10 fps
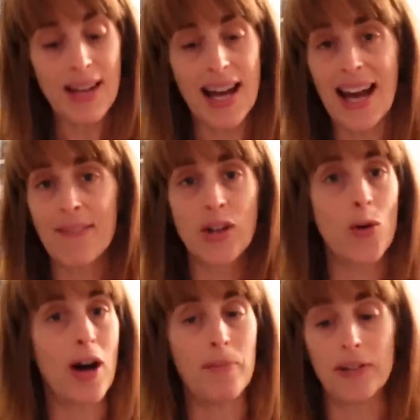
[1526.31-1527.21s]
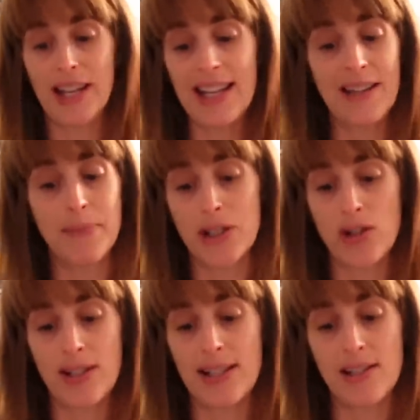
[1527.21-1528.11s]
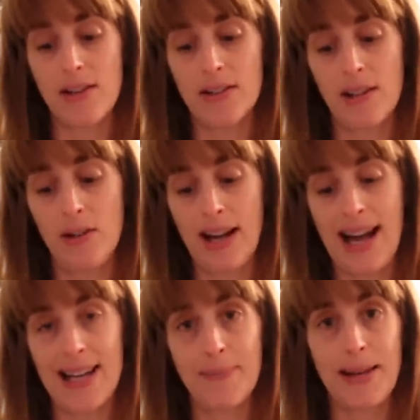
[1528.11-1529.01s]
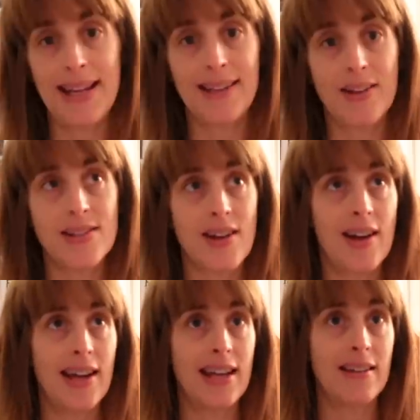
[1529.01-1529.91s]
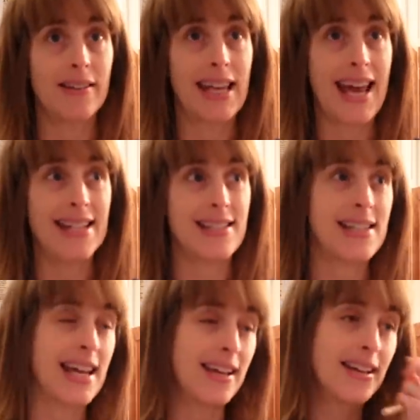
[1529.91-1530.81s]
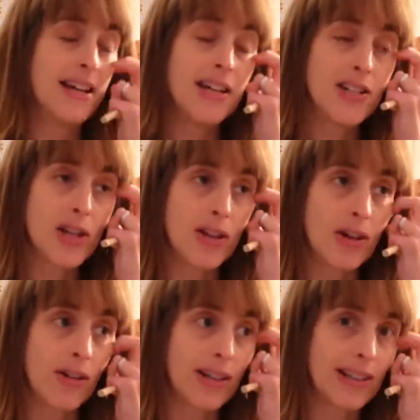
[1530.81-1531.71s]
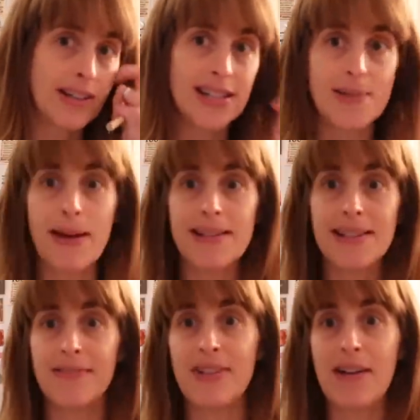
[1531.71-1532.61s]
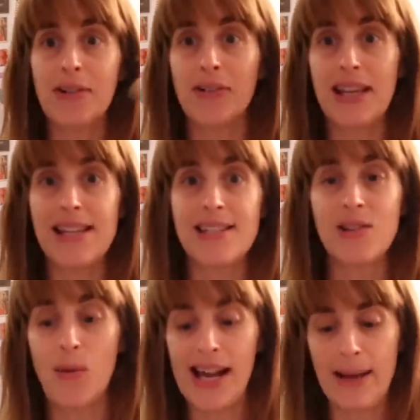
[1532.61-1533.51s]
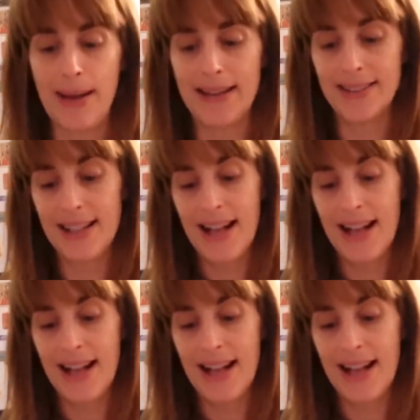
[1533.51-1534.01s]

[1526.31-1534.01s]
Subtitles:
I haven't caught up on any of my Strictly Sock Along admin because the editing took longer than I expected. I've now got this to wang about.